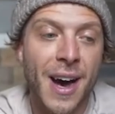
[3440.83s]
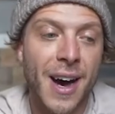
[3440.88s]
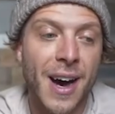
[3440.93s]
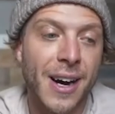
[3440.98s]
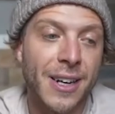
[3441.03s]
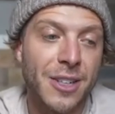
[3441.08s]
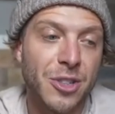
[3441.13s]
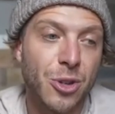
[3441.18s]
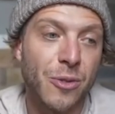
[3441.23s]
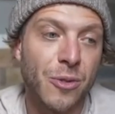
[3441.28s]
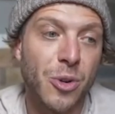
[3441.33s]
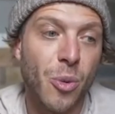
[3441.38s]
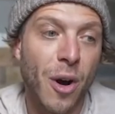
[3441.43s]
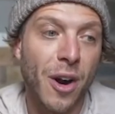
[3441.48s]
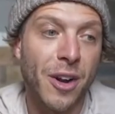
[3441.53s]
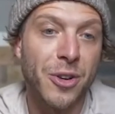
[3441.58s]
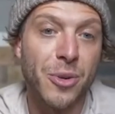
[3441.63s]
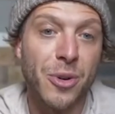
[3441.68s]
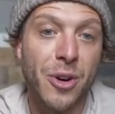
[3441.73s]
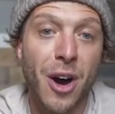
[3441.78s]
Uh, so, if you
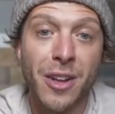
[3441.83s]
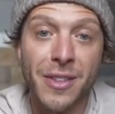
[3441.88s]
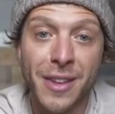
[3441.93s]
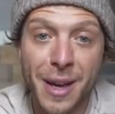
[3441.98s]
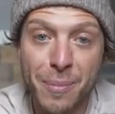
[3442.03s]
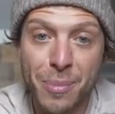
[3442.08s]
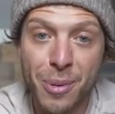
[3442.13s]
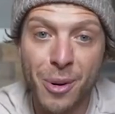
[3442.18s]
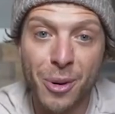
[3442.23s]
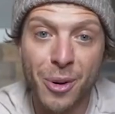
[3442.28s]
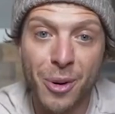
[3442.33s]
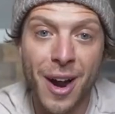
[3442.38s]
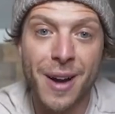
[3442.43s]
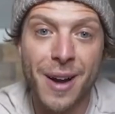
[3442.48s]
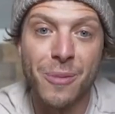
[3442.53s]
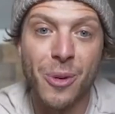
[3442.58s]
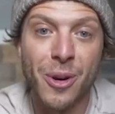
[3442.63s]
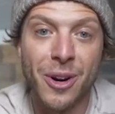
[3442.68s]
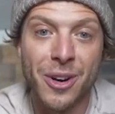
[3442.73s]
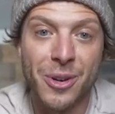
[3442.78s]
want to do an online
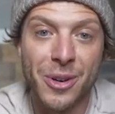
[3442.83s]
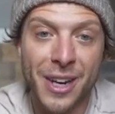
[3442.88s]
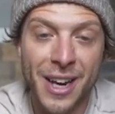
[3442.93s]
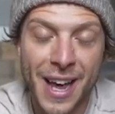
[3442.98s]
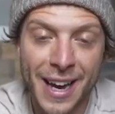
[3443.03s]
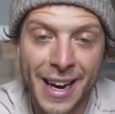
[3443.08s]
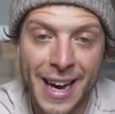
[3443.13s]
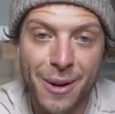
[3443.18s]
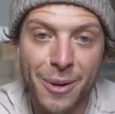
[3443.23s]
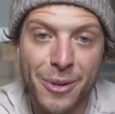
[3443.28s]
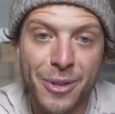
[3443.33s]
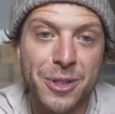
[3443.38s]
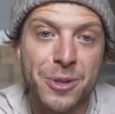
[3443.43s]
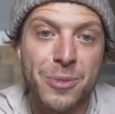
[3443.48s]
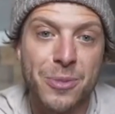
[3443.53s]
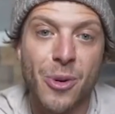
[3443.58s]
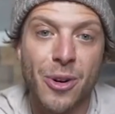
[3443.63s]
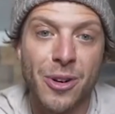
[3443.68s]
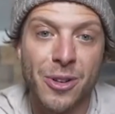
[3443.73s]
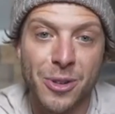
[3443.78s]
program where you get to hang out with
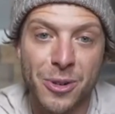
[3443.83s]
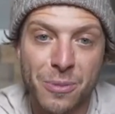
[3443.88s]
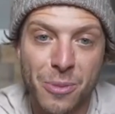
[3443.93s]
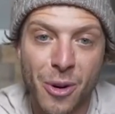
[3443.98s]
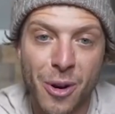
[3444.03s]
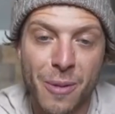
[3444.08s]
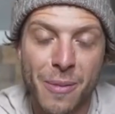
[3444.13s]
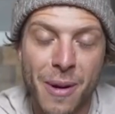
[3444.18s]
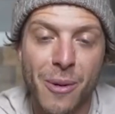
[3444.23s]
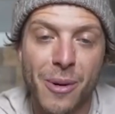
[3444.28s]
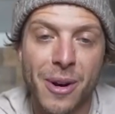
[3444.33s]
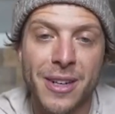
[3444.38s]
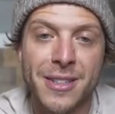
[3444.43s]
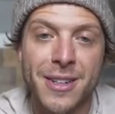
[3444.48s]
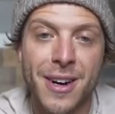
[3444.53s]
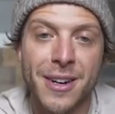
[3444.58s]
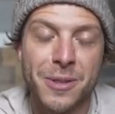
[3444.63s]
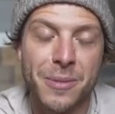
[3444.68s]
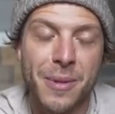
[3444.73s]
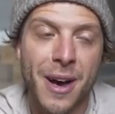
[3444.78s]
us more and learn more about what I
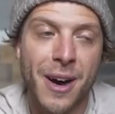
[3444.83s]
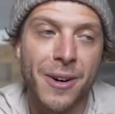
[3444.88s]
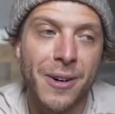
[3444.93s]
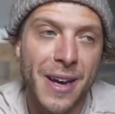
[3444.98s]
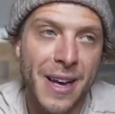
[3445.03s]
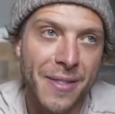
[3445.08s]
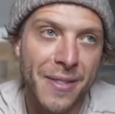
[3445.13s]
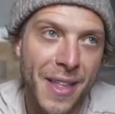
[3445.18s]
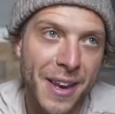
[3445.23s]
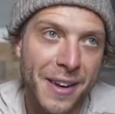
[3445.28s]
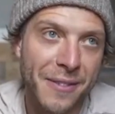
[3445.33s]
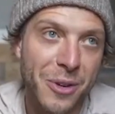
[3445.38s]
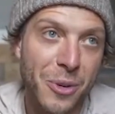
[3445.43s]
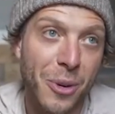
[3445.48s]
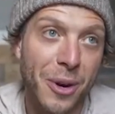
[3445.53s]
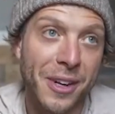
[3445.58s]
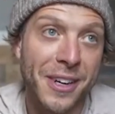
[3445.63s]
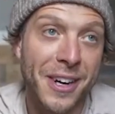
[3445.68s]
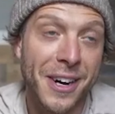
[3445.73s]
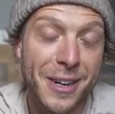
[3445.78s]
talked about, and then if you
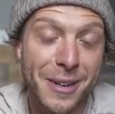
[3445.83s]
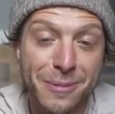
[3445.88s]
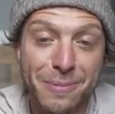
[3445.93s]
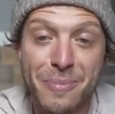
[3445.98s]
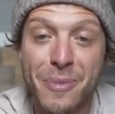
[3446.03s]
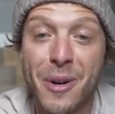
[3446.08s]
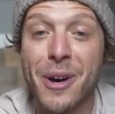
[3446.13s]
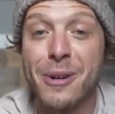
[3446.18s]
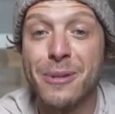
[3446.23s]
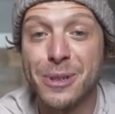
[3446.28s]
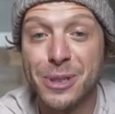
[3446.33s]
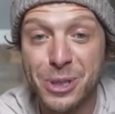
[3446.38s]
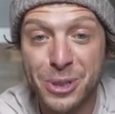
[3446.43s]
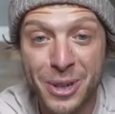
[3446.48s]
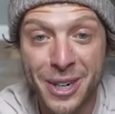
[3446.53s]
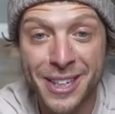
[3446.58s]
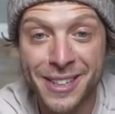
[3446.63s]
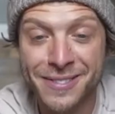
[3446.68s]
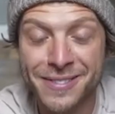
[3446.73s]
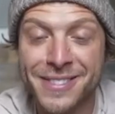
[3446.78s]
want to come on a
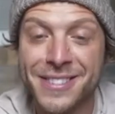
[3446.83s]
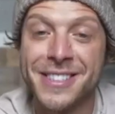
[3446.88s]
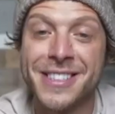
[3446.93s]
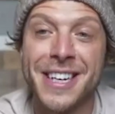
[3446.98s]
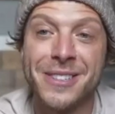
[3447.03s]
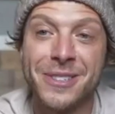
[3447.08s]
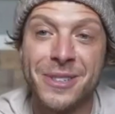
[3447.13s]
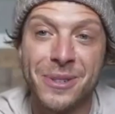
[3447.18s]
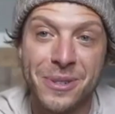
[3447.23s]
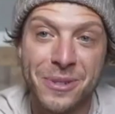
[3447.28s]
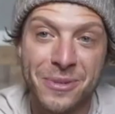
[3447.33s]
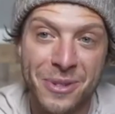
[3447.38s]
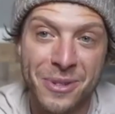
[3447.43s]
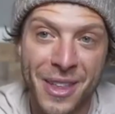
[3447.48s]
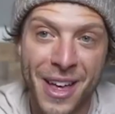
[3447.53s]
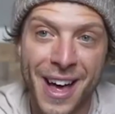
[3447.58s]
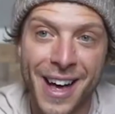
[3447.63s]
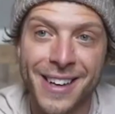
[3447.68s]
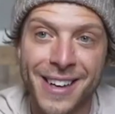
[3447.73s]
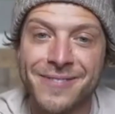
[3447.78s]
retreat, stay tuned for
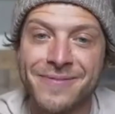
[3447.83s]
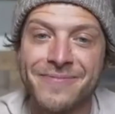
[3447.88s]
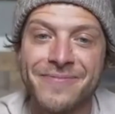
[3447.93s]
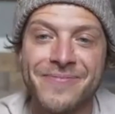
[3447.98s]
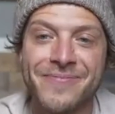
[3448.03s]
that.